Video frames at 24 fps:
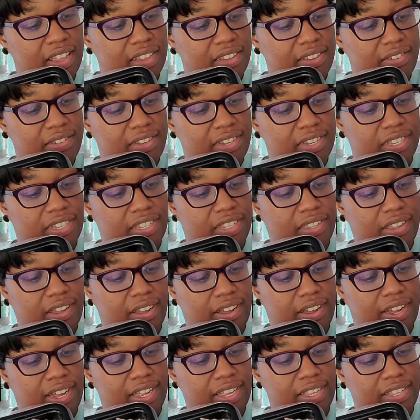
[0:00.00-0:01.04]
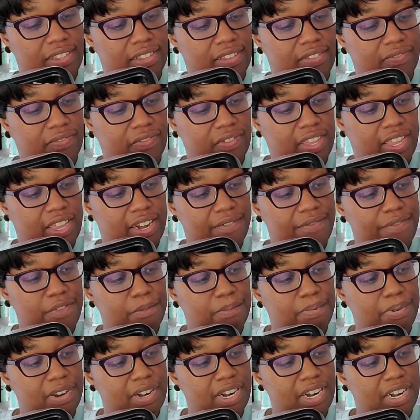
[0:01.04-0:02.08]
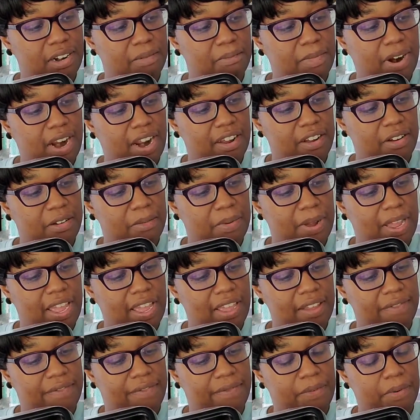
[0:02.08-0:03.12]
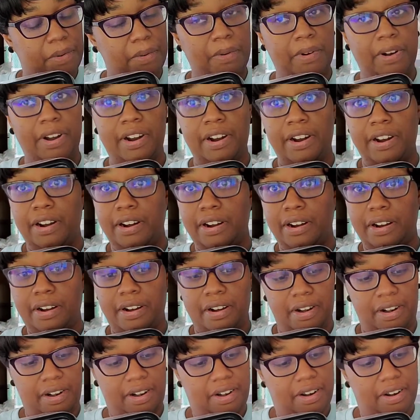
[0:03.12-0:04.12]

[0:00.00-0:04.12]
You just thaw it. And if you put it in the microwave for